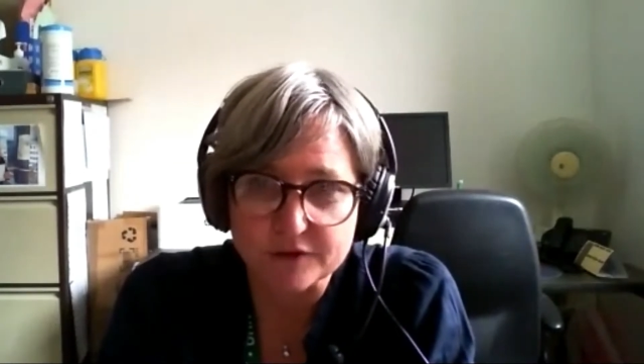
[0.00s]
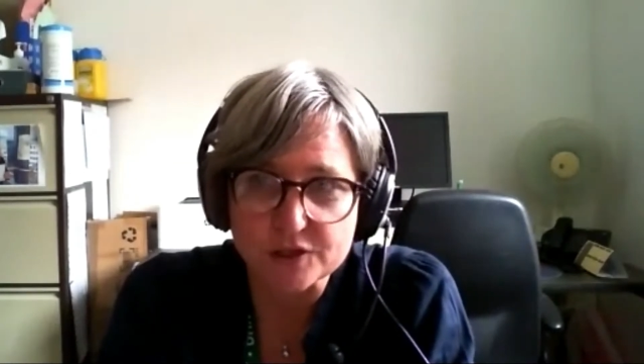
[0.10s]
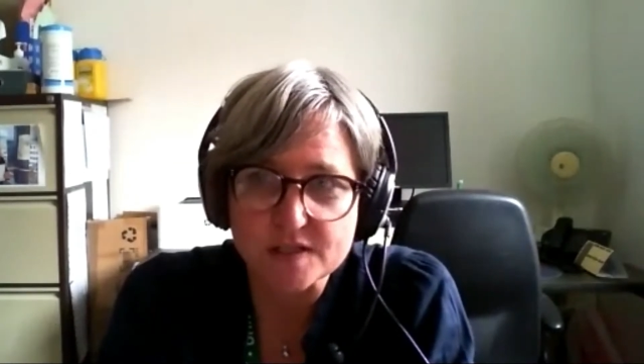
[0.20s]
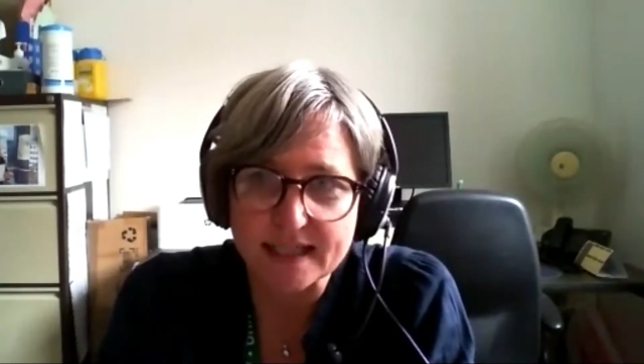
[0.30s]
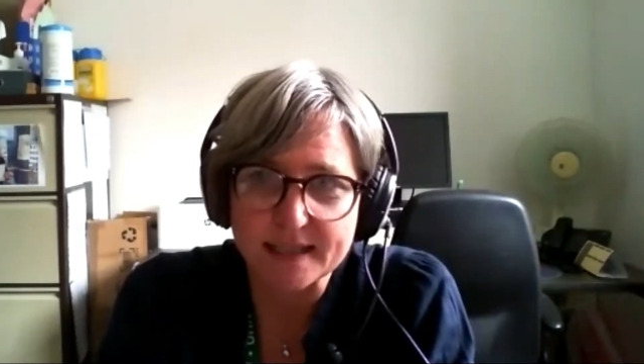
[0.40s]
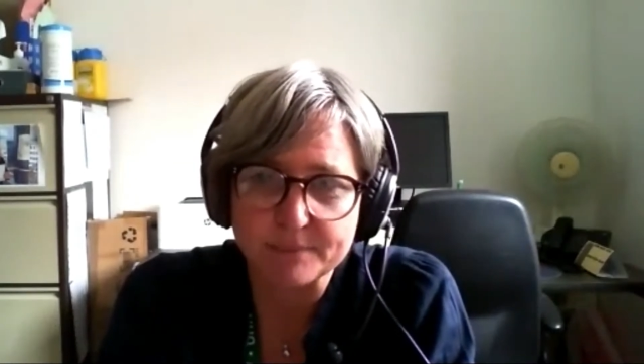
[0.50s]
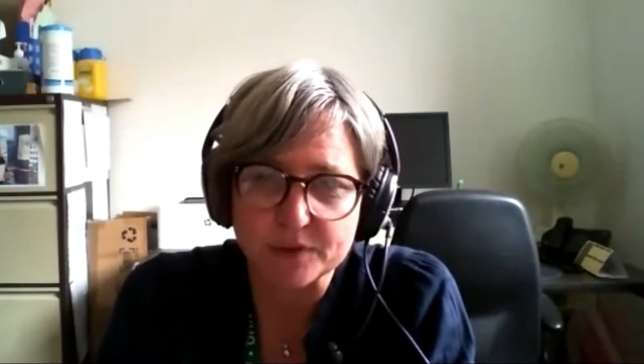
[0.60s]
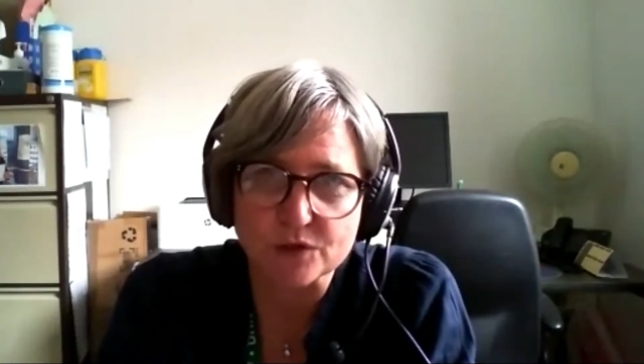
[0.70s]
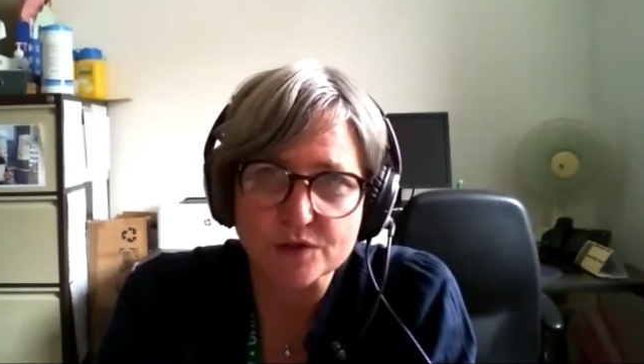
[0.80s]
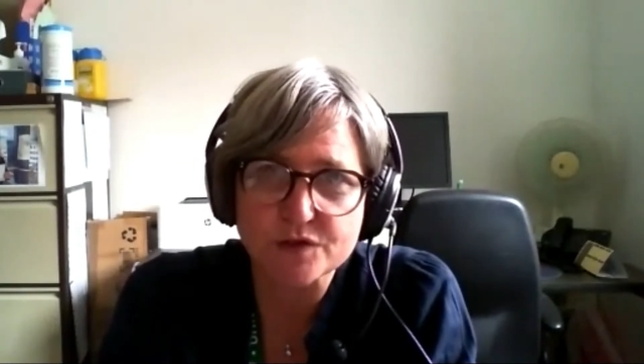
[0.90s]
firstly,
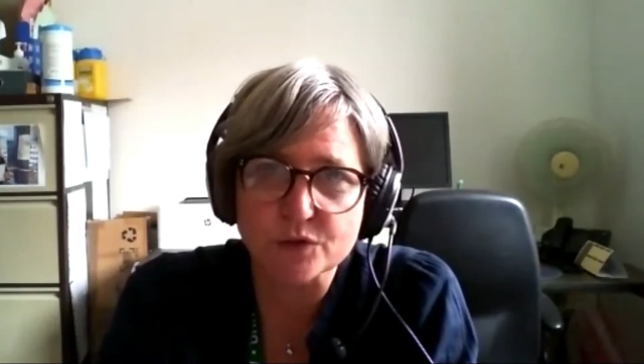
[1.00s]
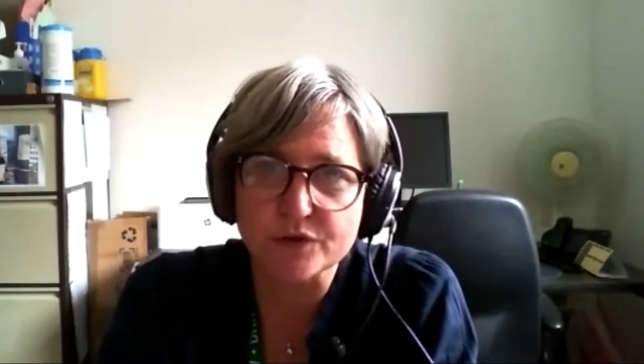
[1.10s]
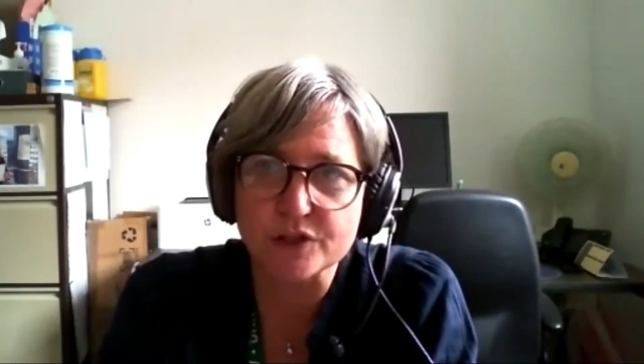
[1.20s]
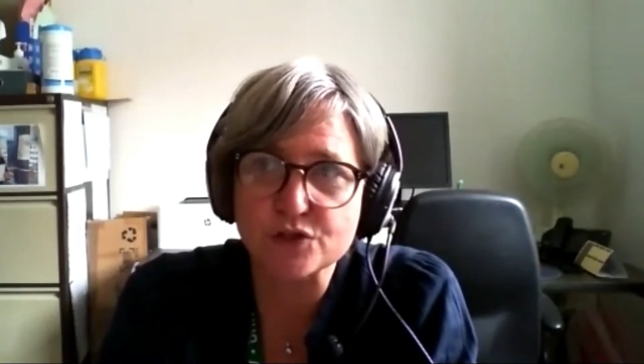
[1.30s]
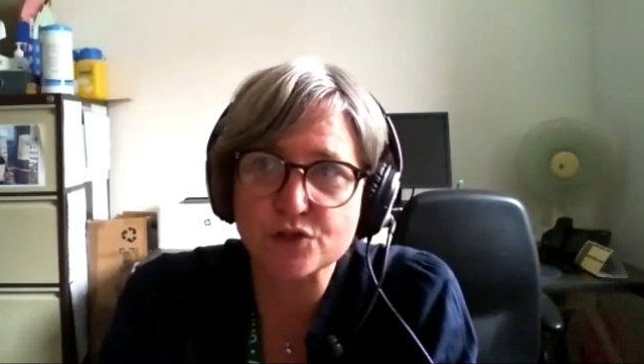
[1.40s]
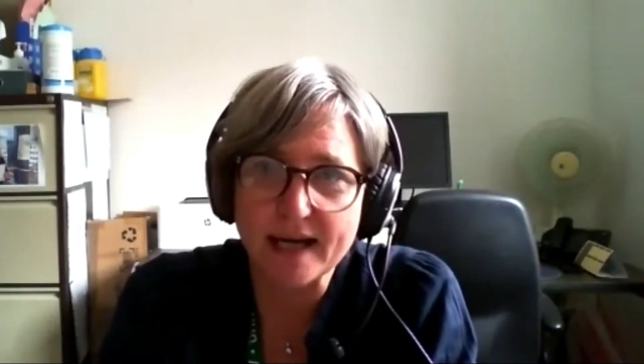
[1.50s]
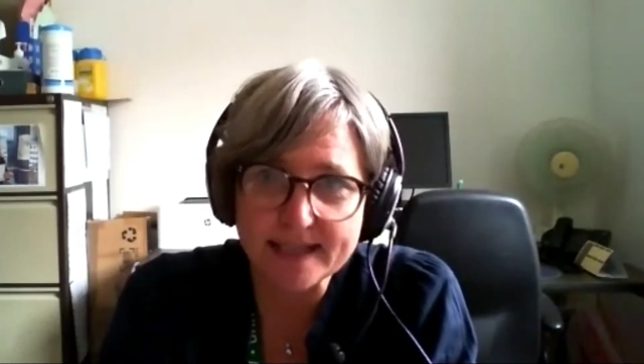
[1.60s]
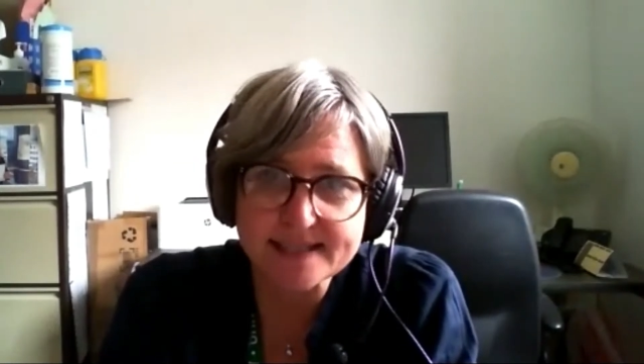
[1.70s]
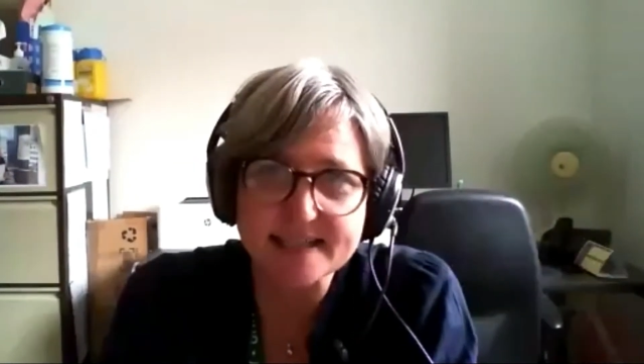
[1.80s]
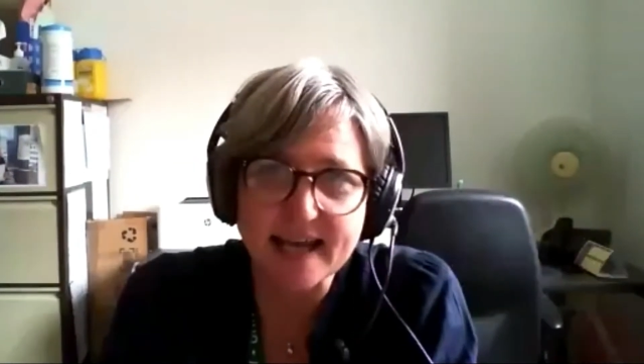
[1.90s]
but also the
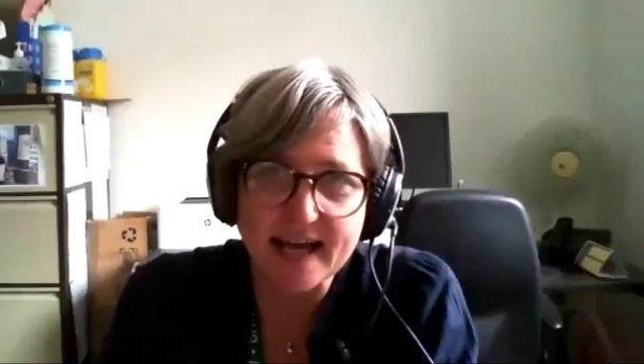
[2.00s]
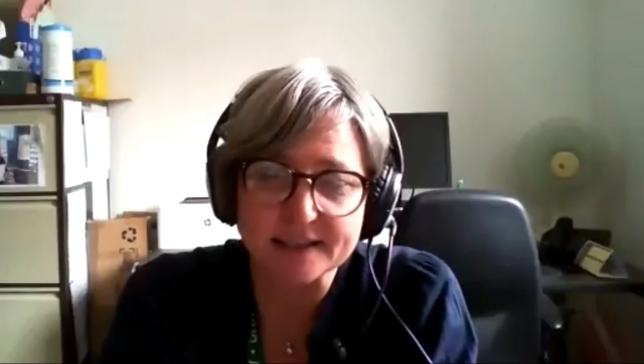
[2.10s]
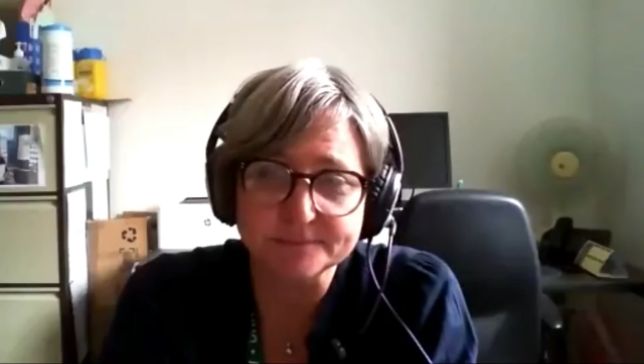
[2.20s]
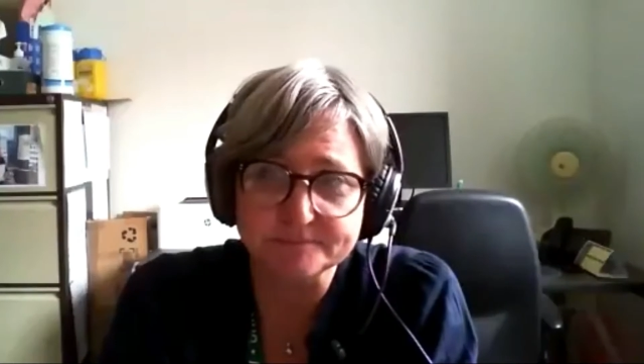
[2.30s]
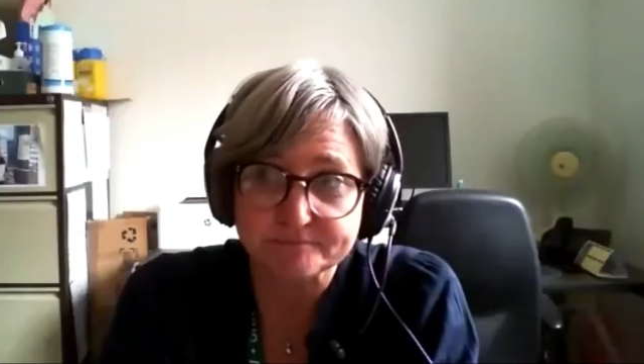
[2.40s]
train scan